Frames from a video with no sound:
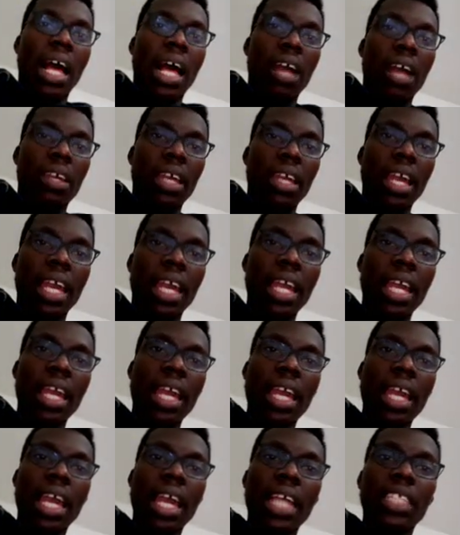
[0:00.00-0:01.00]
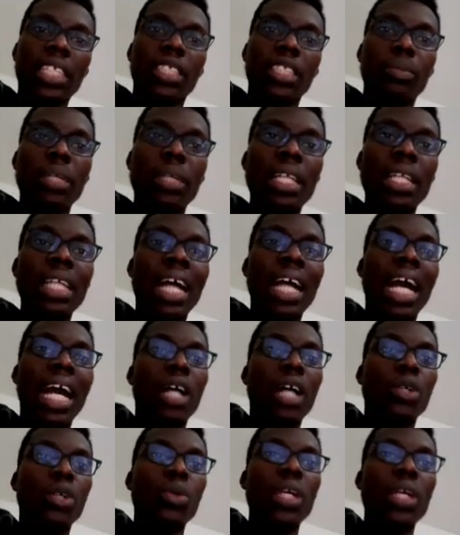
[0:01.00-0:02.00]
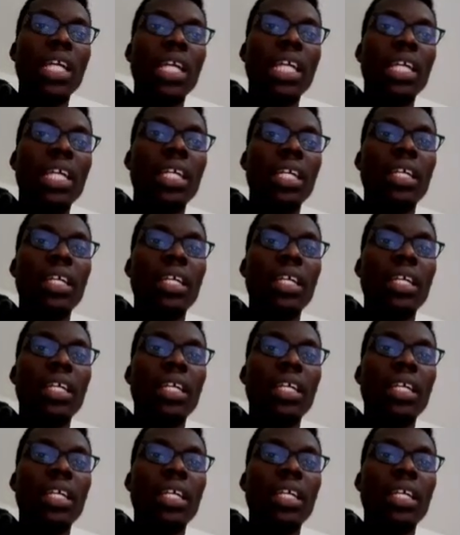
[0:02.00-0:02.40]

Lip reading: Okay, explain how